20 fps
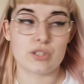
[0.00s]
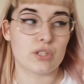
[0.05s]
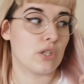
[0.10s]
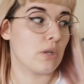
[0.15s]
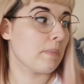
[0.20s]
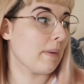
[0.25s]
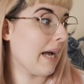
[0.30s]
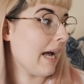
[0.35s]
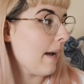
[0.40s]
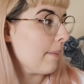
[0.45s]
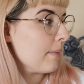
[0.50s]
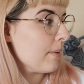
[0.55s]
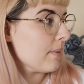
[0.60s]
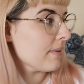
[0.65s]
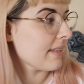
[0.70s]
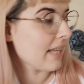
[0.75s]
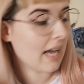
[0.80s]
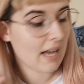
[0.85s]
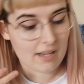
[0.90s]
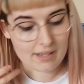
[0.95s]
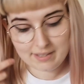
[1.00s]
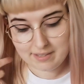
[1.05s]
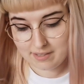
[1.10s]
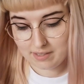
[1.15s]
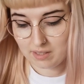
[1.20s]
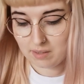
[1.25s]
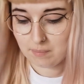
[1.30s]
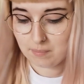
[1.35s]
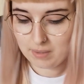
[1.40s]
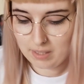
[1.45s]
Super happy with that
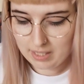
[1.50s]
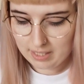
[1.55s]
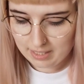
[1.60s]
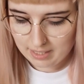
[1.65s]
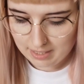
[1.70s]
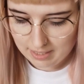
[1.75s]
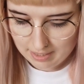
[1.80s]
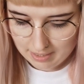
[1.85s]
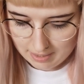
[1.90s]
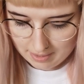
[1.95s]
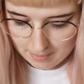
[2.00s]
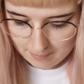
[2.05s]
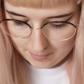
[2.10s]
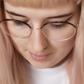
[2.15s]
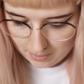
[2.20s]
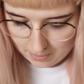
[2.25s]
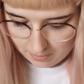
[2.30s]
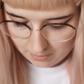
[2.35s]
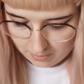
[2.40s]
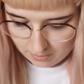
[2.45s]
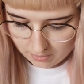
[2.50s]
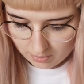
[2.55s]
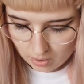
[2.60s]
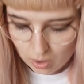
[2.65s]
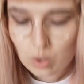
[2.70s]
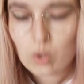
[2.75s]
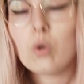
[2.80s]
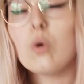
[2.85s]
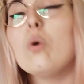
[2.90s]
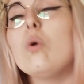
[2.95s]
item.
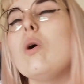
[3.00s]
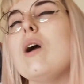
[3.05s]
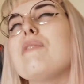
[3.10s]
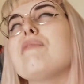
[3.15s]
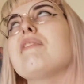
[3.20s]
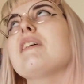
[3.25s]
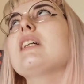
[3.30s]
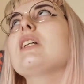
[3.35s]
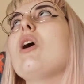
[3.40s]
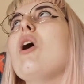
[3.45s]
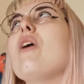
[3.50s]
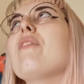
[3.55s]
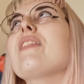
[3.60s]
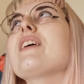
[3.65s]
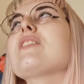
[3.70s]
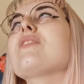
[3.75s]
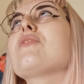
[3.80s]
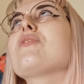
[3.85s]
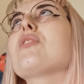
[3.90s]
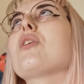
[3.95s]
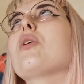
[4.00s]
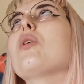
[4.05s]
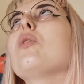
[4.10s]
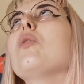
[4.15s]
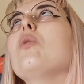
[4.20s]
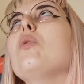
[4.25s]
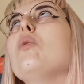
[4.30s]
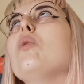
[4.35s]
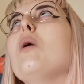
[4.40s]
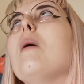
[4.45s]
Oh, I forgot there's
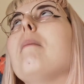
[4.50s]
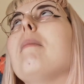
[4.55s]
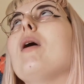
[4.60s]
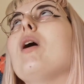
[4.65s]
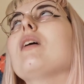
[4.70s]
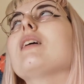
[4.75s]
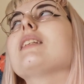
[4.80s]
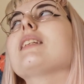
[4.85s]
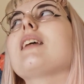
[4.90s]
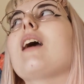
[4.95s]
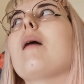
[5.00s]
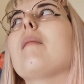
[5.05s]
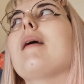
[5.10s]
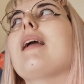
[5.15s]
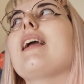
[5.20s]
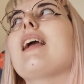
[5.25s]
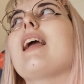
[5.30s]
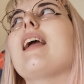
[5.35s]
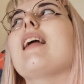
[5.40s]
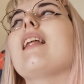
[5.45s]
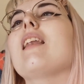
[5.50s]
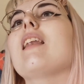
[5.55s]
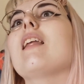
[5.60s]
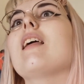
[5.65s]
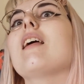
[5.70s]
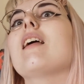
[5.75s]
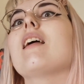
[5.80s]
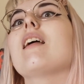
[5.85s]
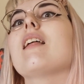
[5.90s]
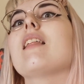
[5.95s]
2 books coming
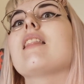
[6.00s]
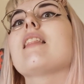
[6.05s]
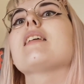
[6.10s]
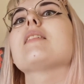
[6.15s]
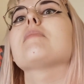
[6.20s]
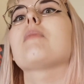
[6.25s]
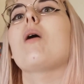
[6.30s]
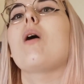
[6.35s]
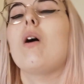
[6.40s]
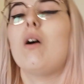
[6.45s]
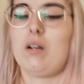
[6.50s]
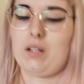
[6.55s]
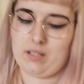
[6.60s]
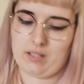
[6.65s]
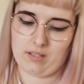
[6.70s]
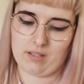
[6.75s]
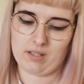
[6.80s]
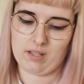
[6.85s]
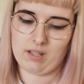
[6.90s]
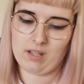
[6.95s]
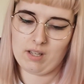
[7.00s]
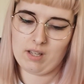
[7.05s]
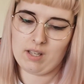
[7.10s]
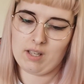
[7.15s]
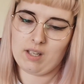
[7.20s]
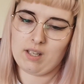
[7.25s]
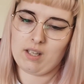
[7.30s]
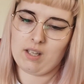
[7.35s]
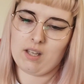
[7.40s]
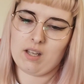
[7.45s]
in this box.
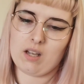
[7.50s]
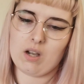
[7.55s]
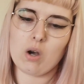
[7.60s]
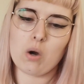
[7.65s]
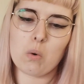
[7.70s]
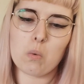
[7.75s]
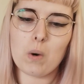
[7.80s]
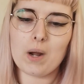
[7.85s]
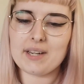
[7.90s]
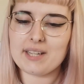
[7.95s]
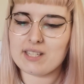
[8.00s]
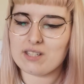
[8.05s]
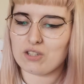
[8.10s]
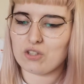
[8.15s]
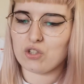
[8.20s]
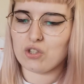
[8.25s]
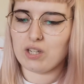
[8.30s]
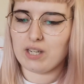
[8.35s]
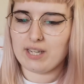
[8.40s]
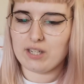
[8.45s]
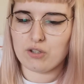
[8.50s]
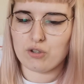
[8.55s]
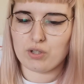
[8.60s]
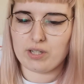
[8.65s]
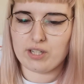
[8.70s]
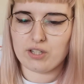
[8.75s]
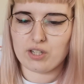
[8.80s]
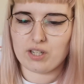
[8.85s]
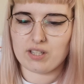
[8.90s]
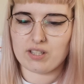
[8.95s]
Oh, one is
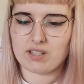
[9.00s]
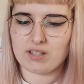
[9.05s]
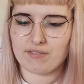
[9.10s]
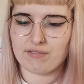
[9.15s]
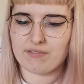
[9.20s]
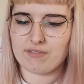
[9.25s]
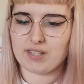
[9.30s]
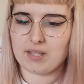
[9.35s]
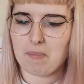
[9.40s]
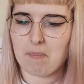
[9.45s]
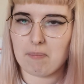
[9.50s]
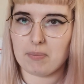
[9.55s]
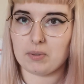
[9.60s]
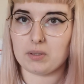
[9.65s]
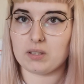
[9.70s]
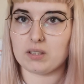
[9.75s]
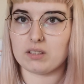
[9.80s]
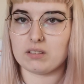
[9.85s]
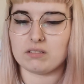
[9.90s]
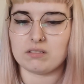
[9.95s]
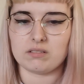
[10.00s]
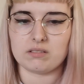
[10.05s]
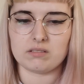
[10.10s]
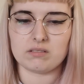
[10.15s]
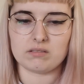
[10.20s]
literally just a simple